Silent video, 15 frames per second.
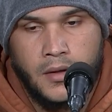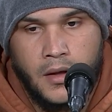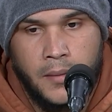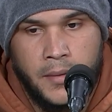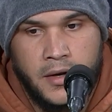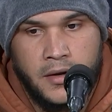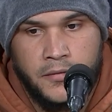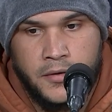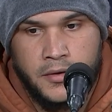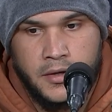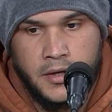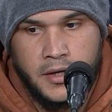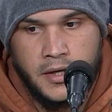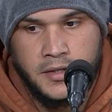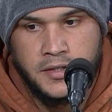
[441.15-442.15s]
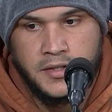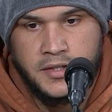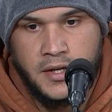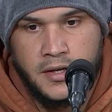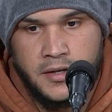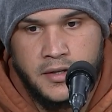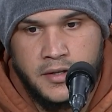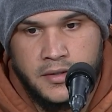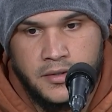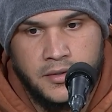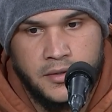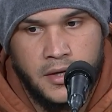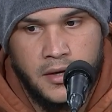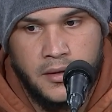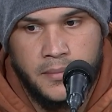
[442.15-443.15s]
I mean, I feel like as a starter,
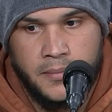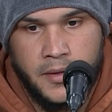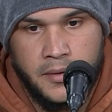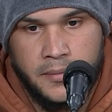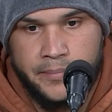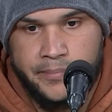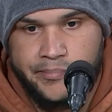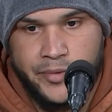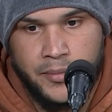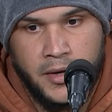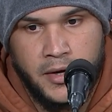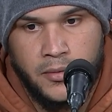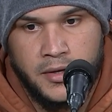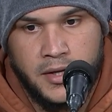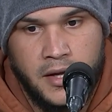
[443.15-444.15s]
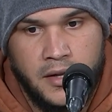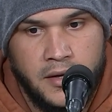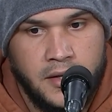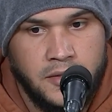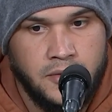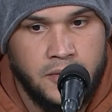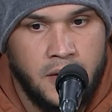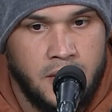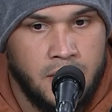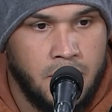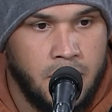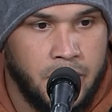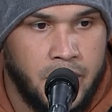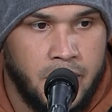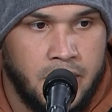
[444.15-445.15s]
you got to, like, no matter what game it is, you got to
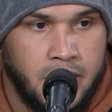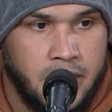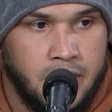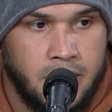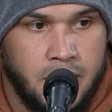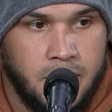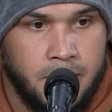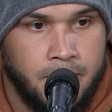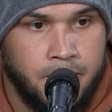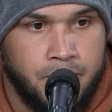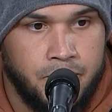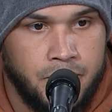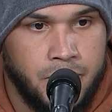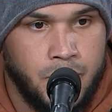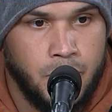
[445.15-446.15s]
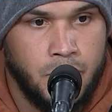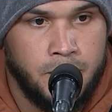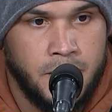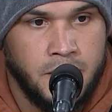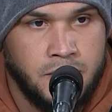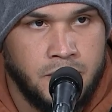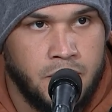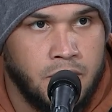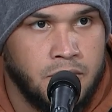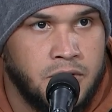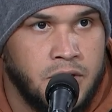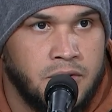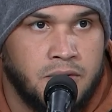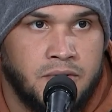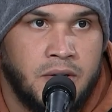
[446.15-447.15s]
go out there and do your best to go
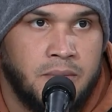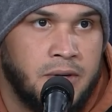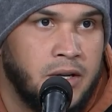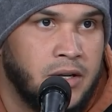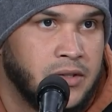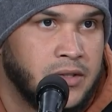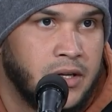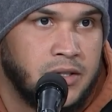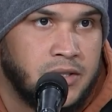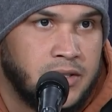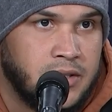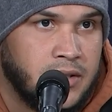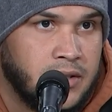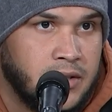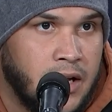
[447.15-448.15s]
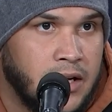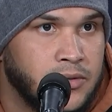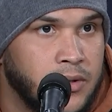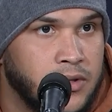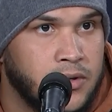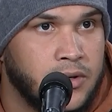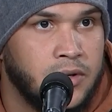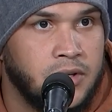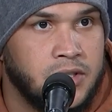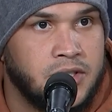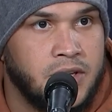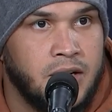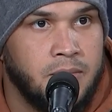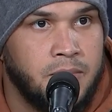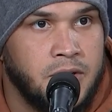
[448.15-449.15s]
six or seven innings. That's what you call a
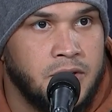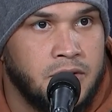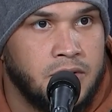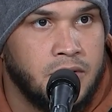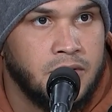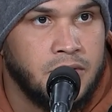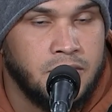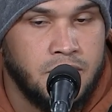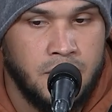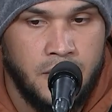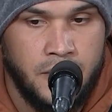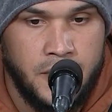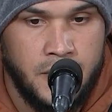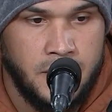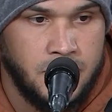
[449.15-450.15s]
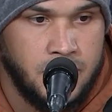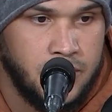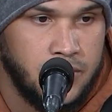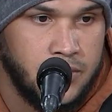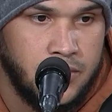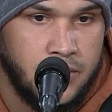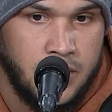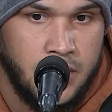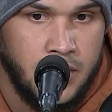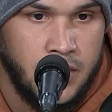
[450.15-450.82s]
starting pitcher, not just go out there to